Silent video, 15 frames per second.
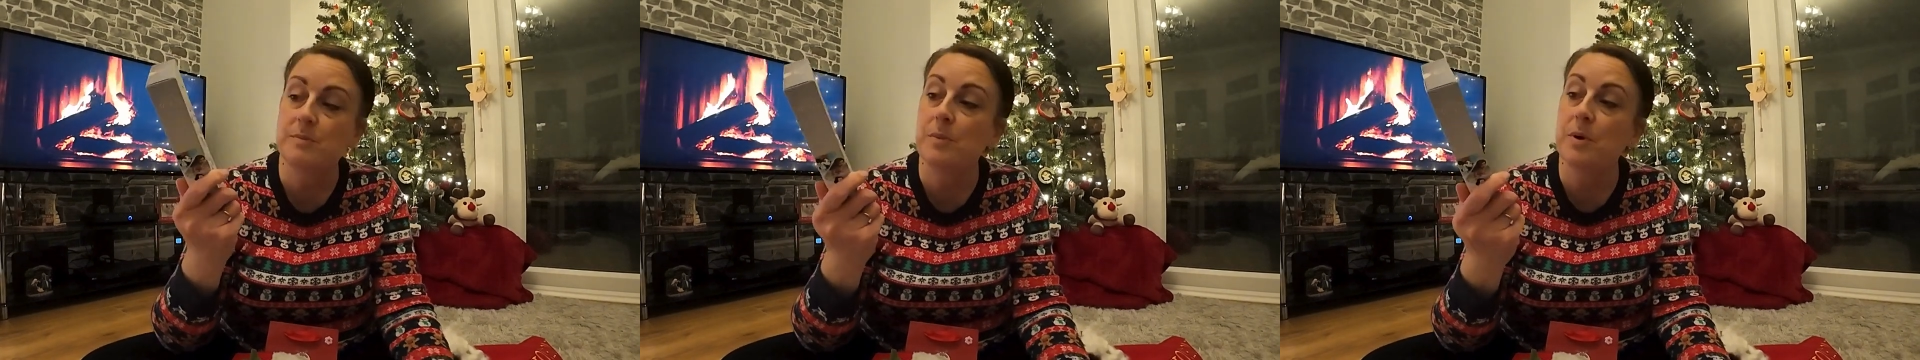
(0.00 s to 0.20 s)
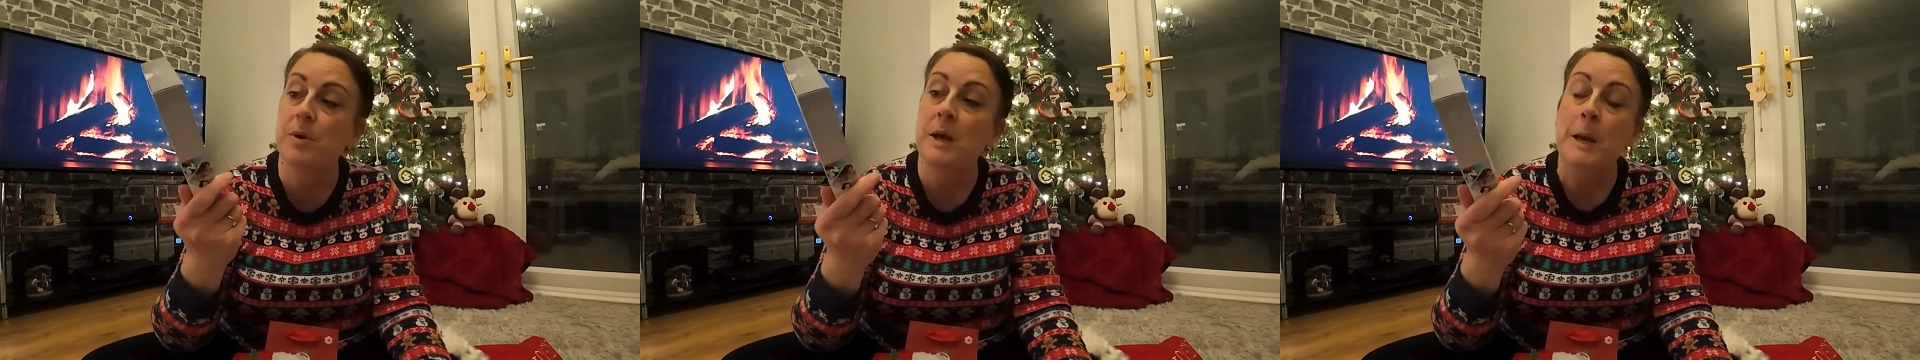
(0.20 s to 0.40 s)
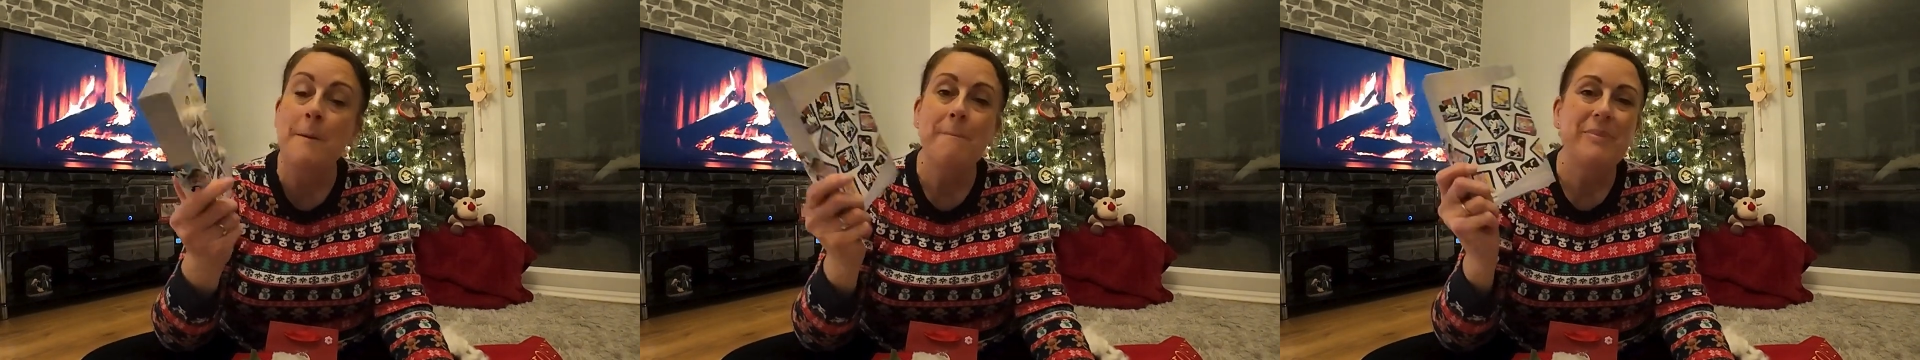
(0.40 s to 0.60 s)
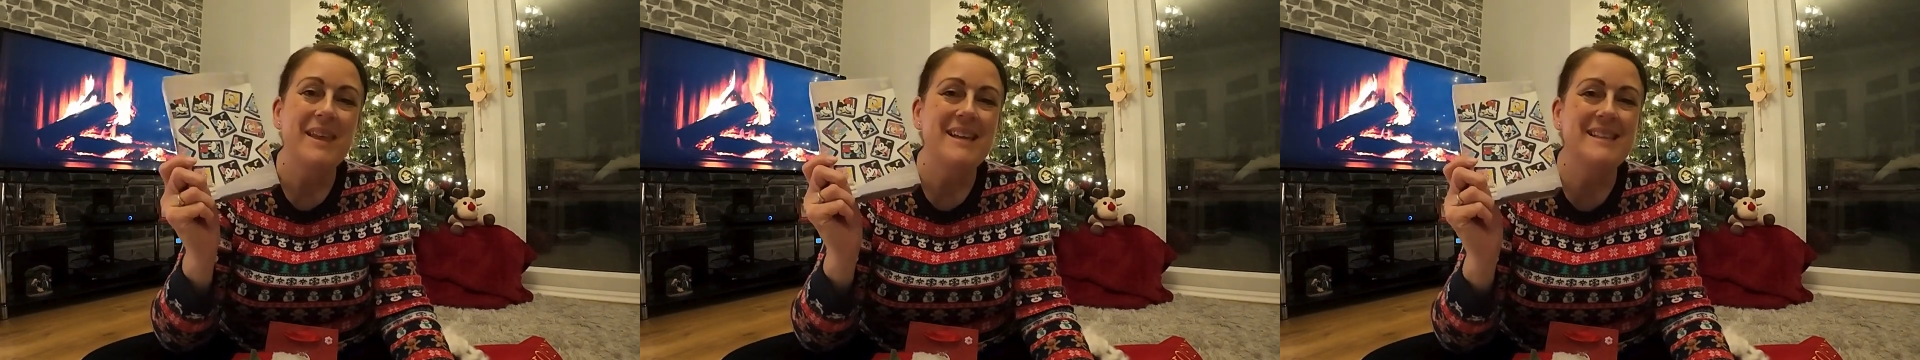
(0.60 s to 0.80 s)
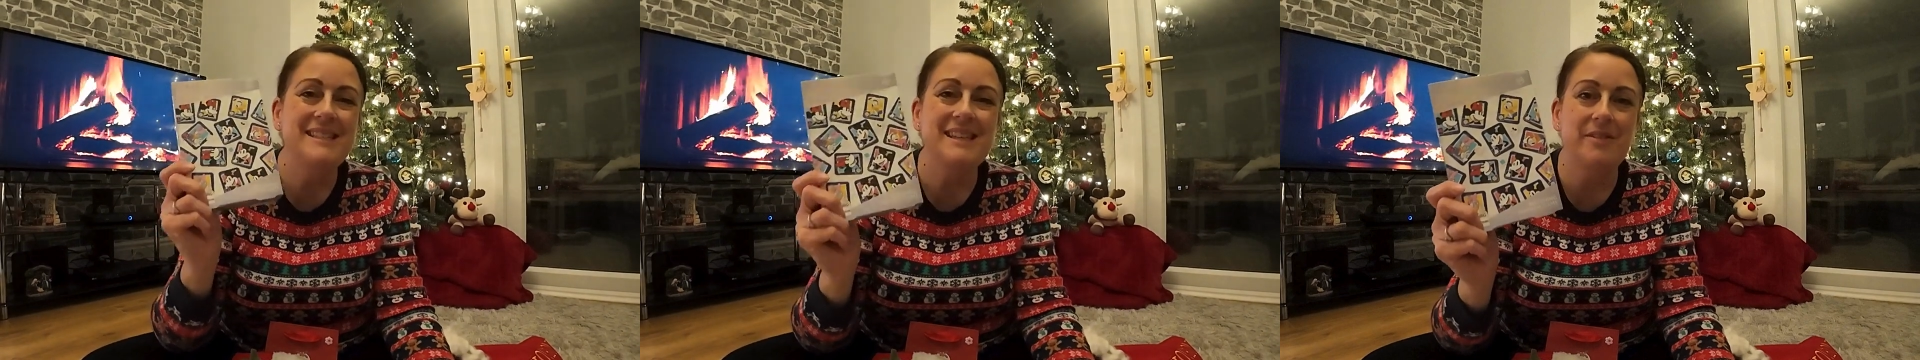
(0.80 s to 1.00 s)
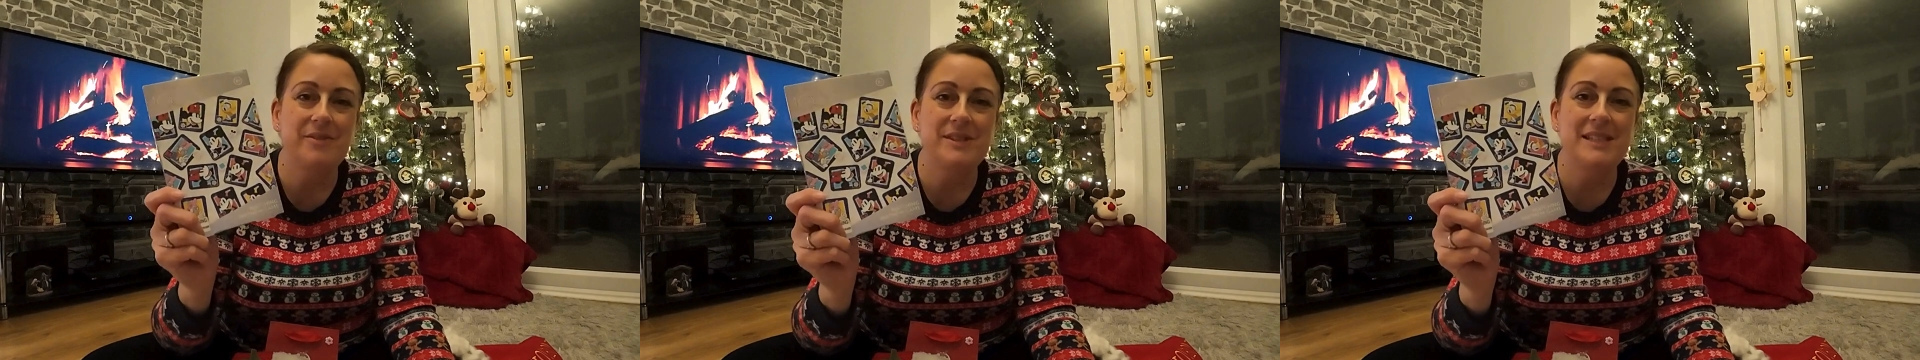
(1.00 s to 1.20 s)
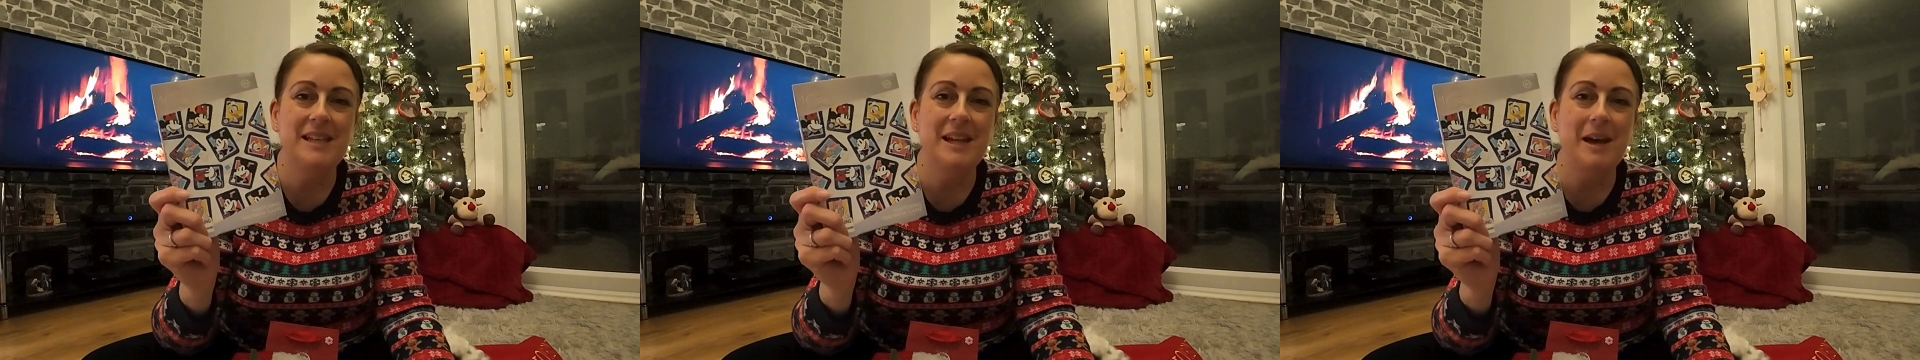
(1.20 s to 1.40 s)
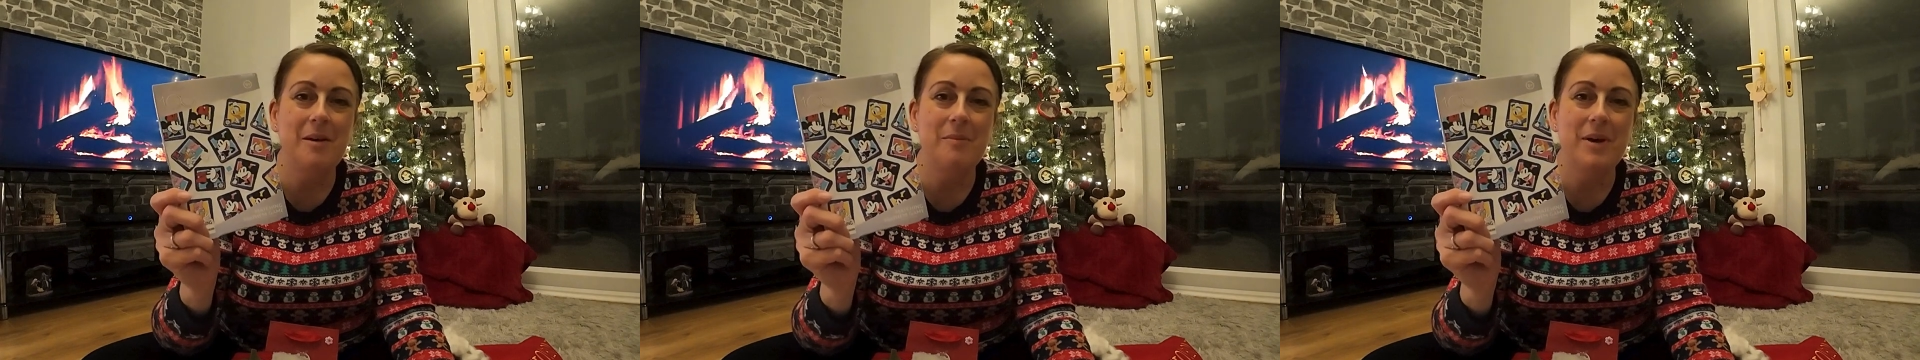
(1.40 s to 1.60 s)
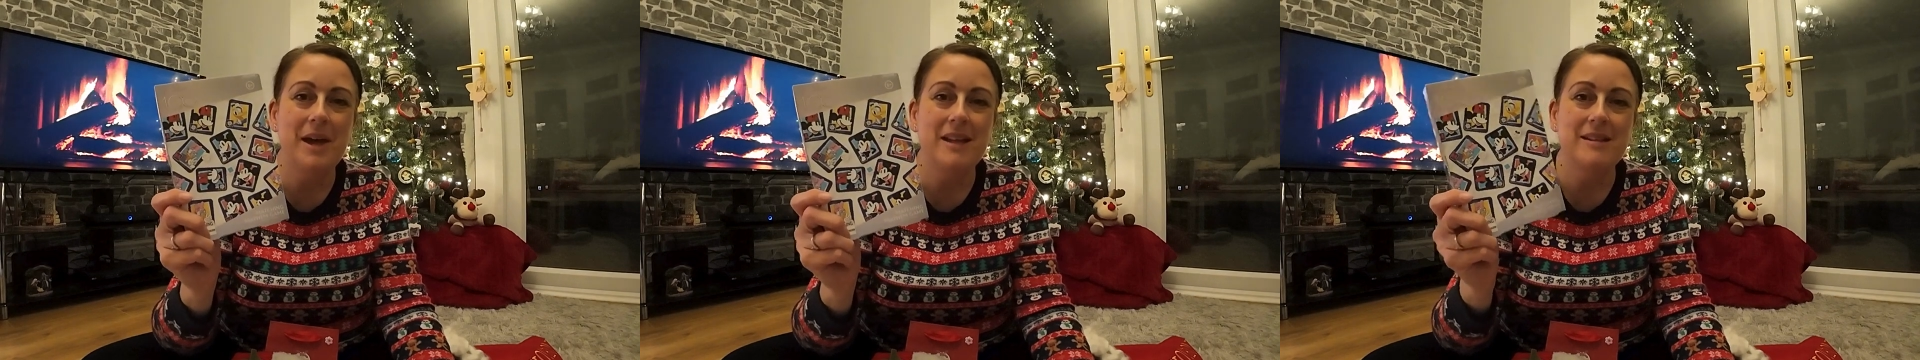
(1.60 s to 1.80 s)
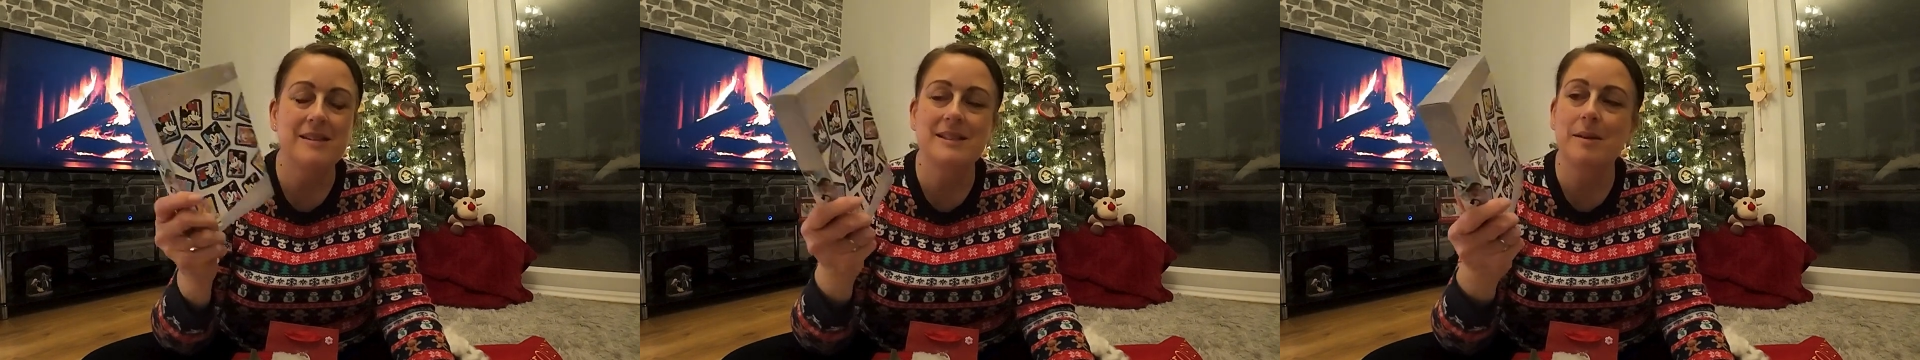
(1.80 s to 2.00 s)
But 79
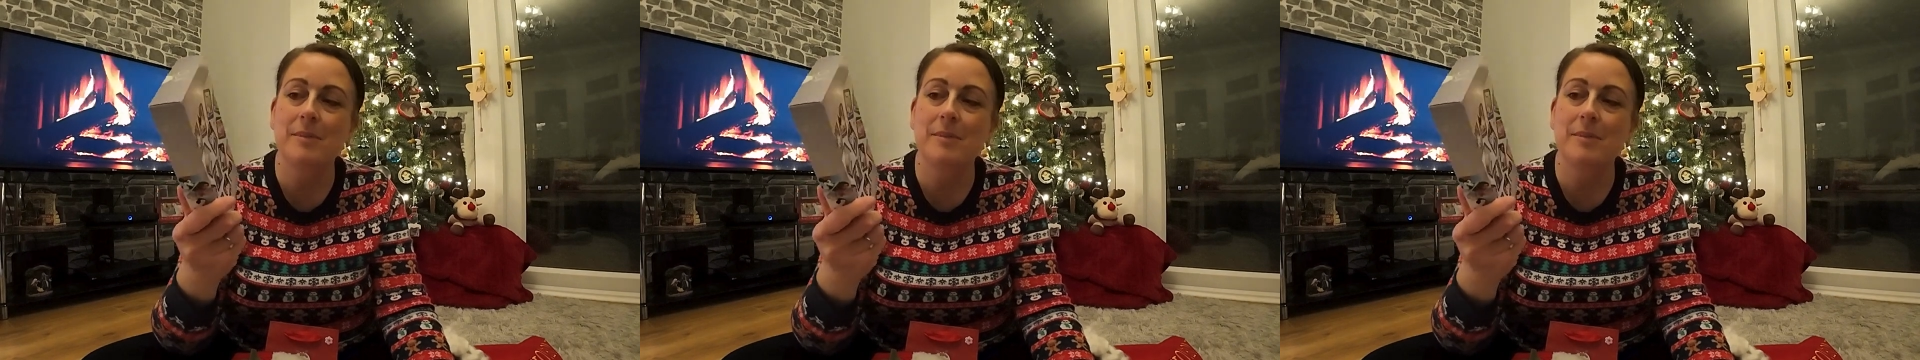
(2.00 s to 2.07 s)
pence.